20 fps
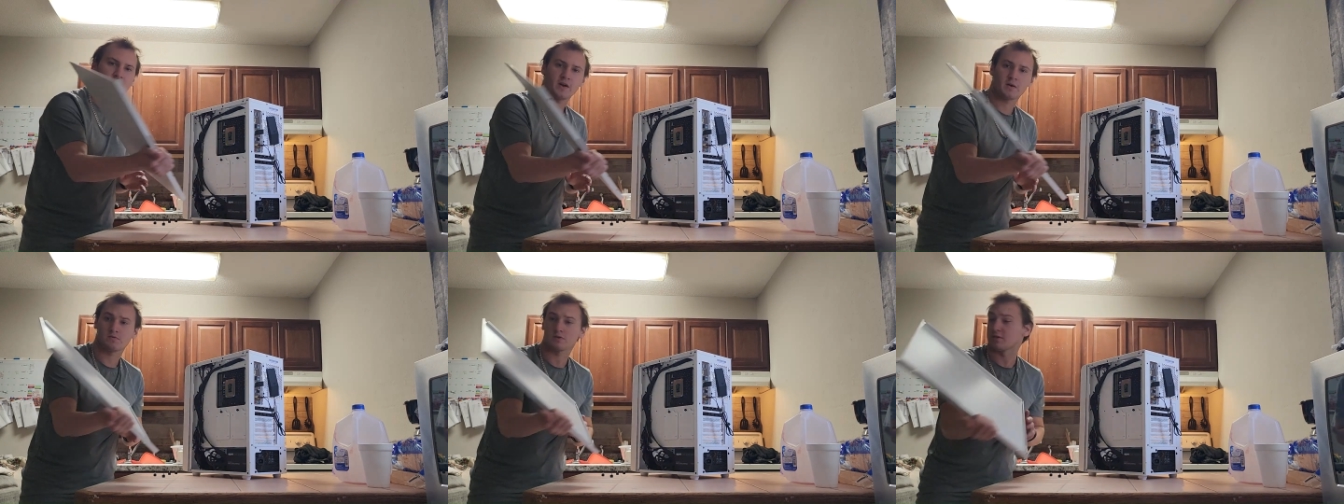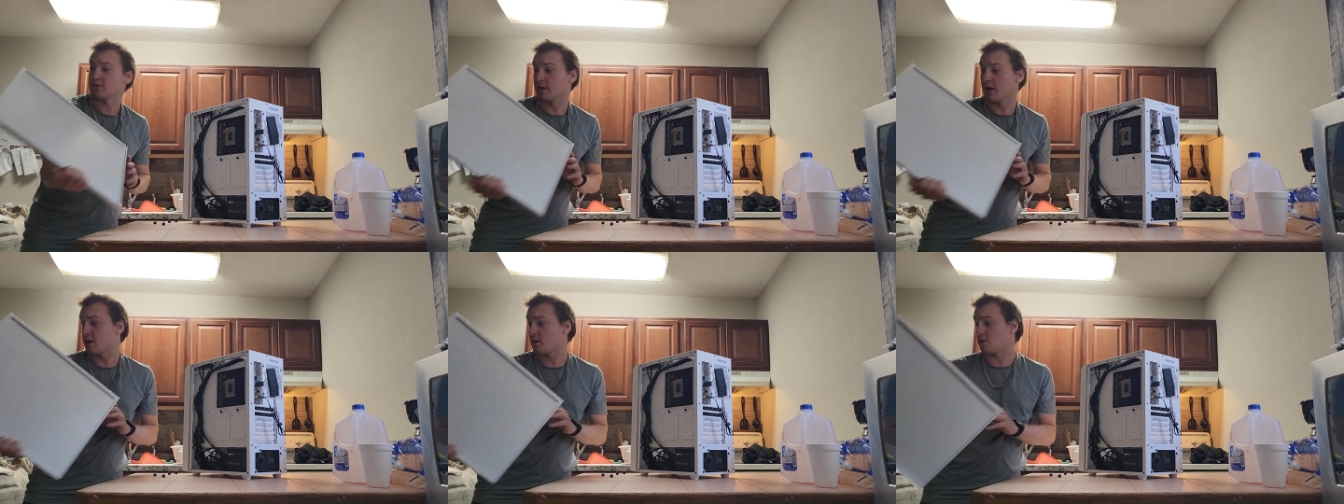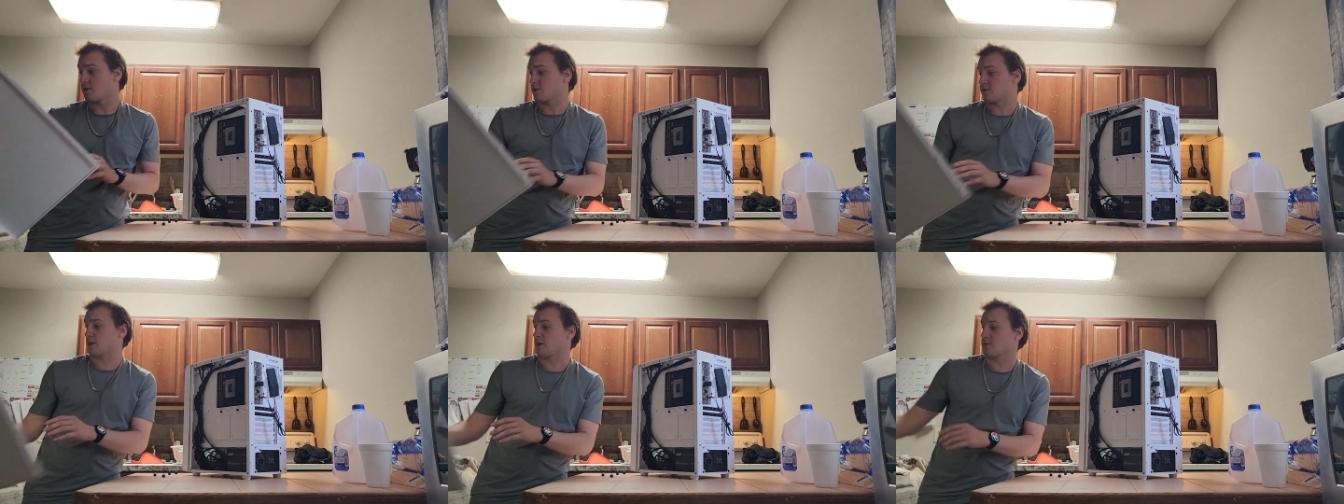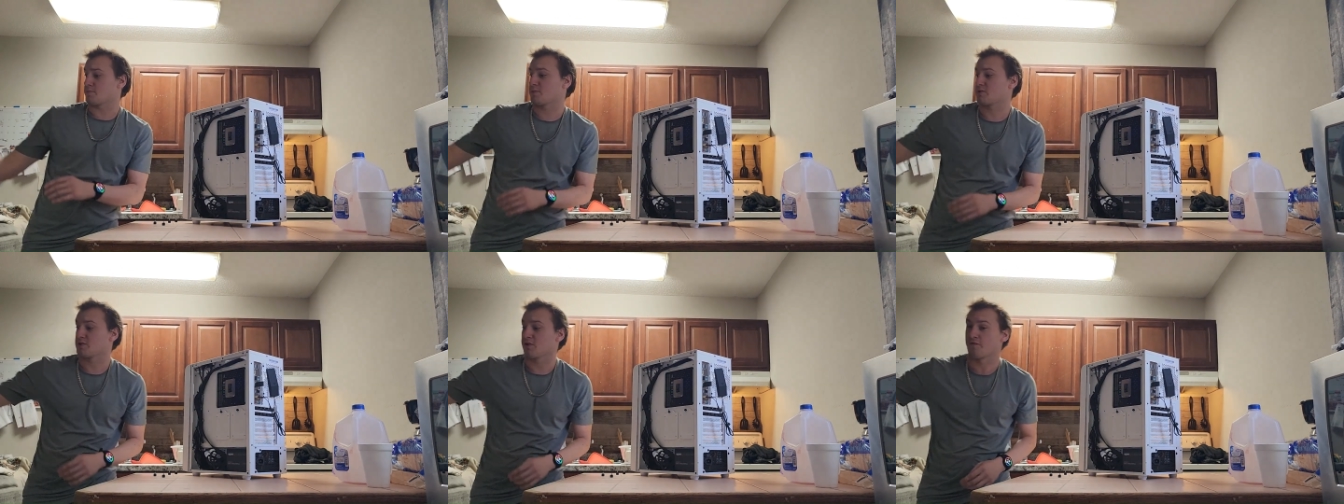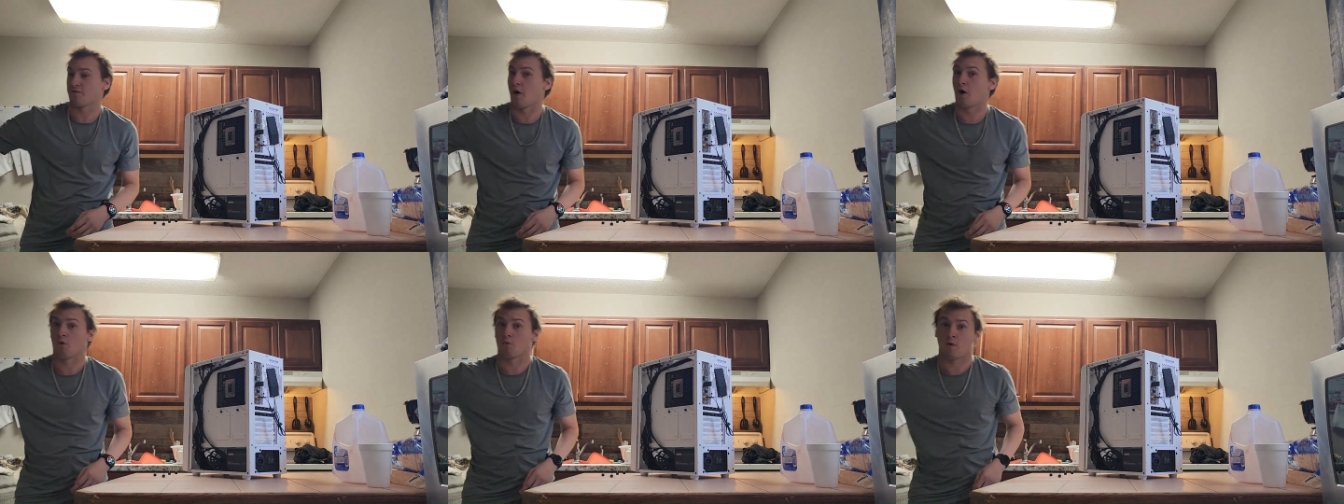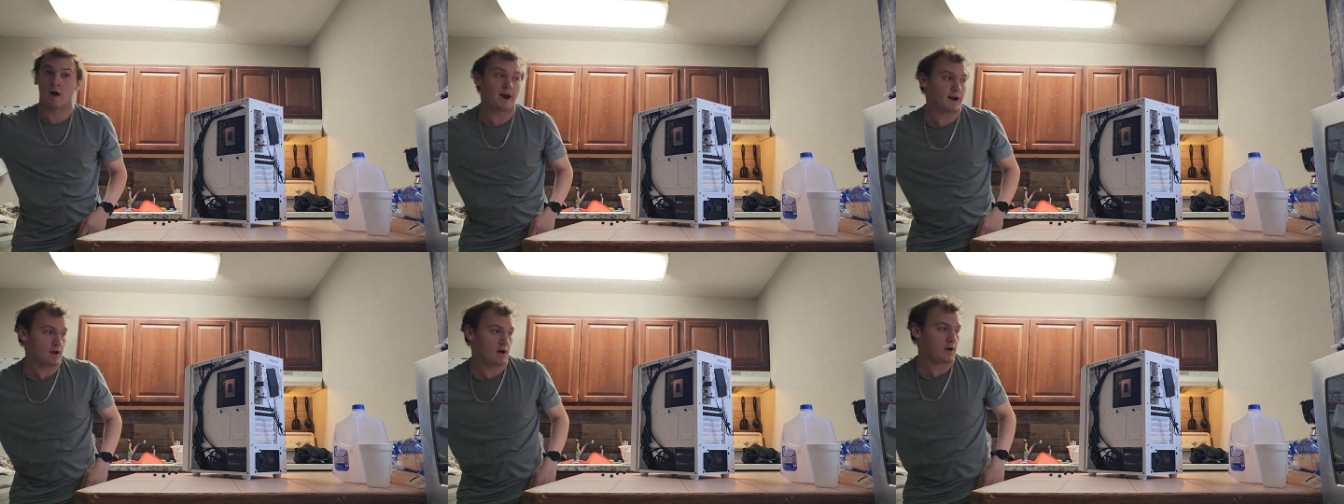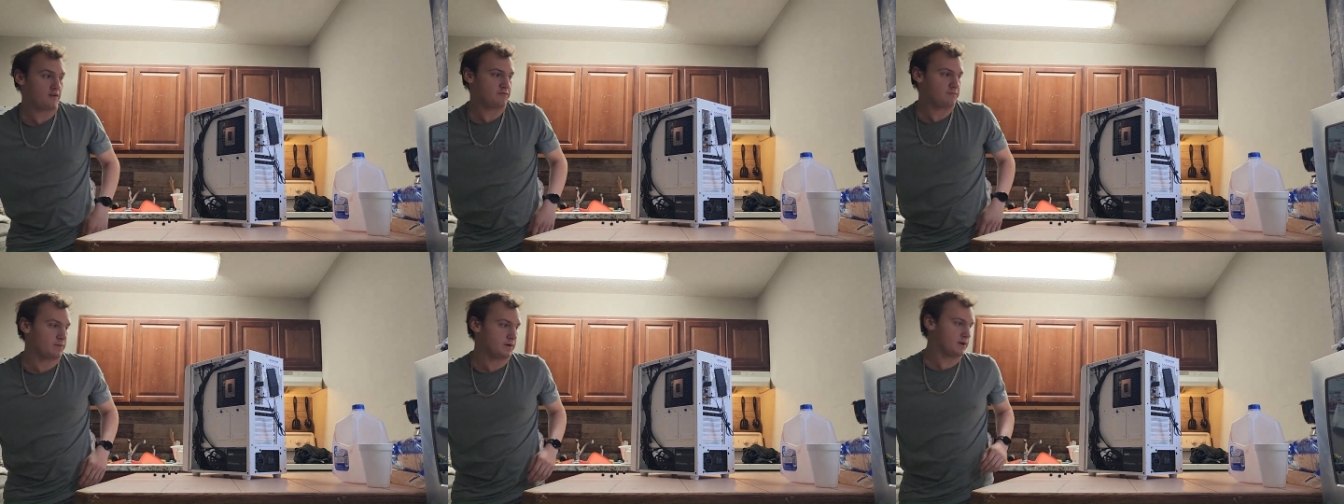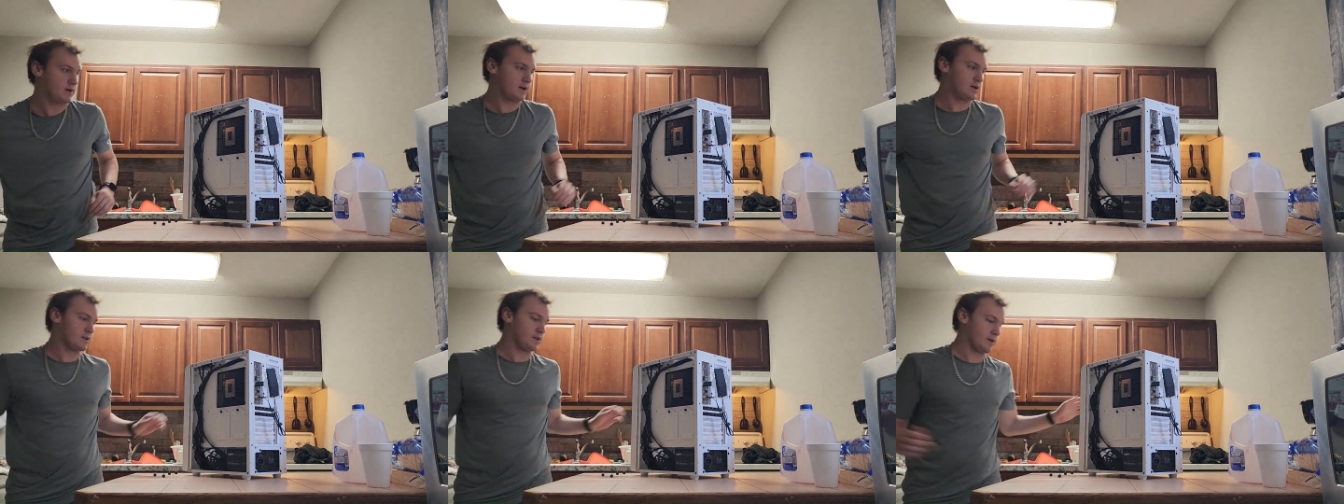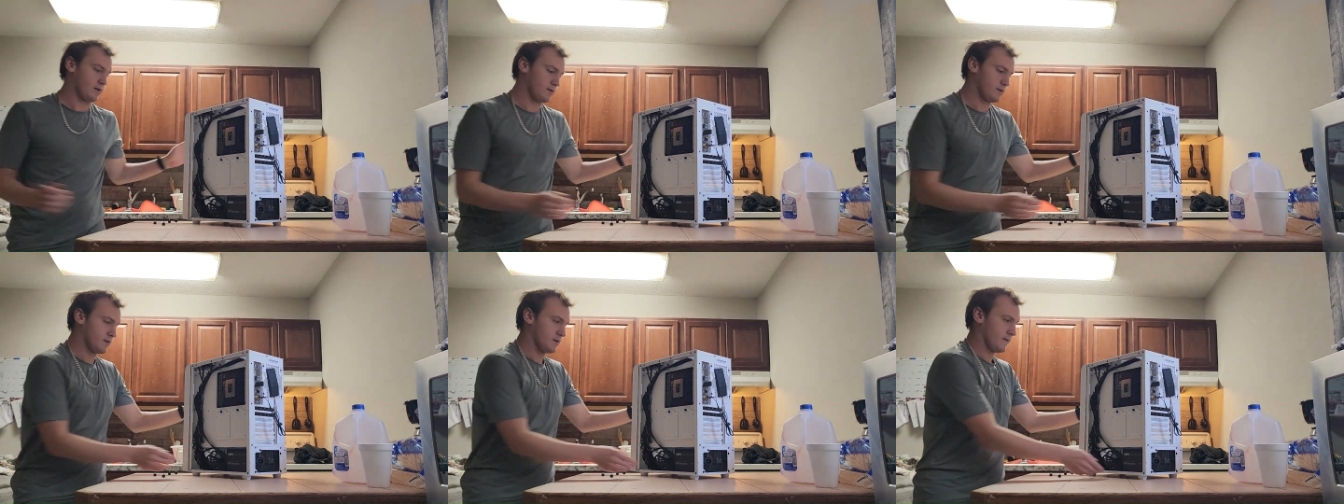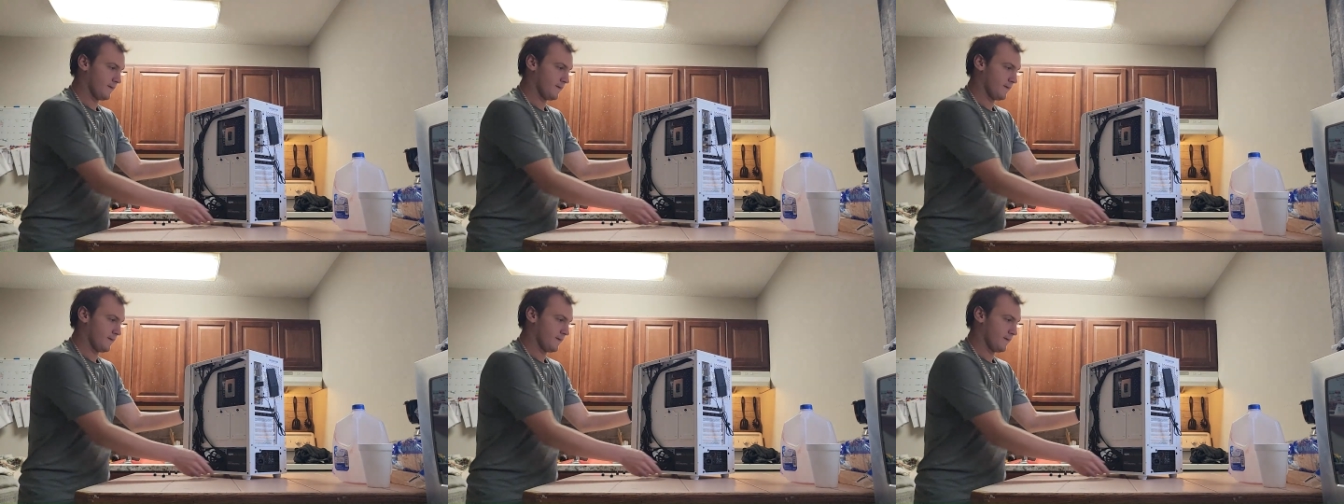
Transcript: It's not supposed to fall right off, but it did.